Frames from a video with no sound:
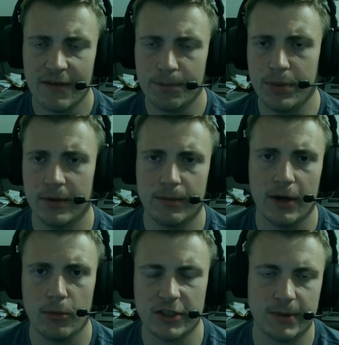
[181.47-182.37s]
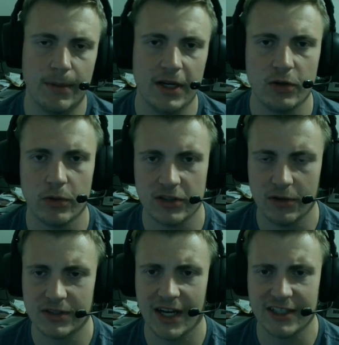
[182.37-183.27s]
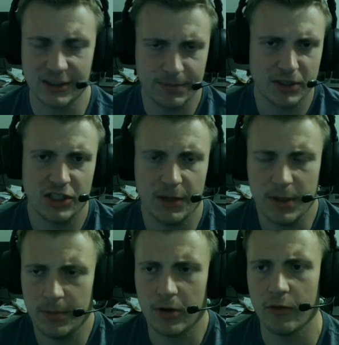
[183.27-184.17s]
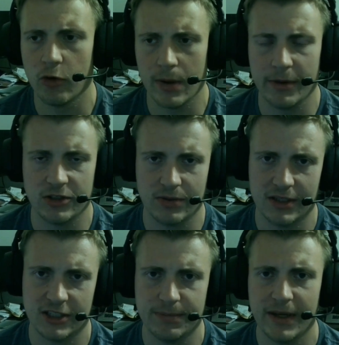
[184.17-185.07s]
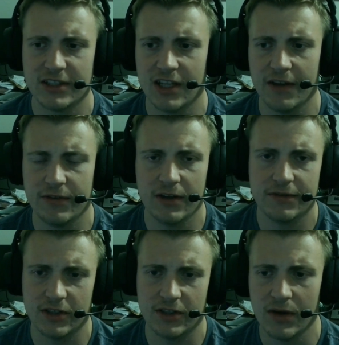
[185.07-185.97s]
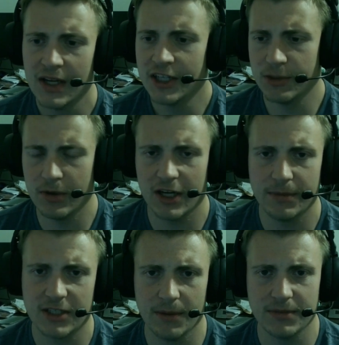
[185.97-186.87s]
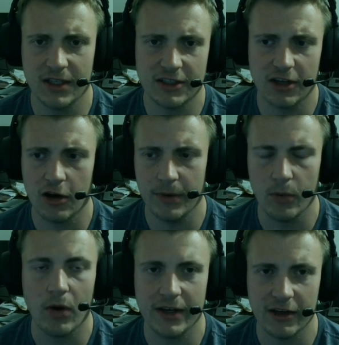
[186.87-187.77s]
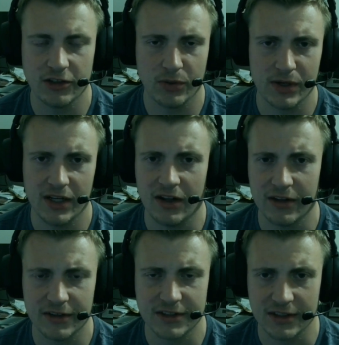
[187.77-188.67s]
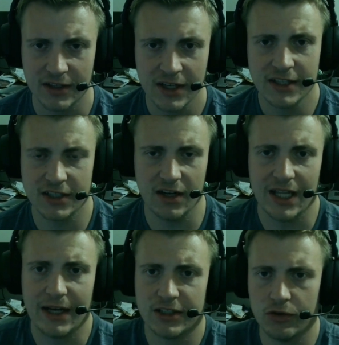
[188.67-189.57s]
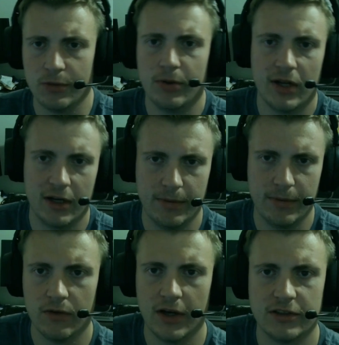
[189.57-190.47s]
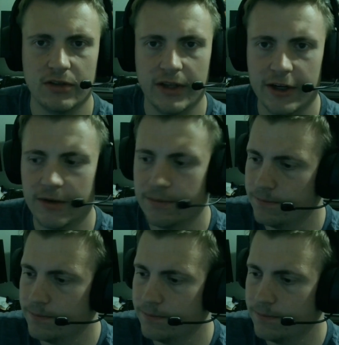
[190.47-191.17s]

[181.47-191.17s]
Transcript: put most of my money towards those guys, especially in a PPR format, which this is based off of. So Jahmyr Gibbs comes in as our RB1 here at $20, and it's going to allow us to really build out a better roster later.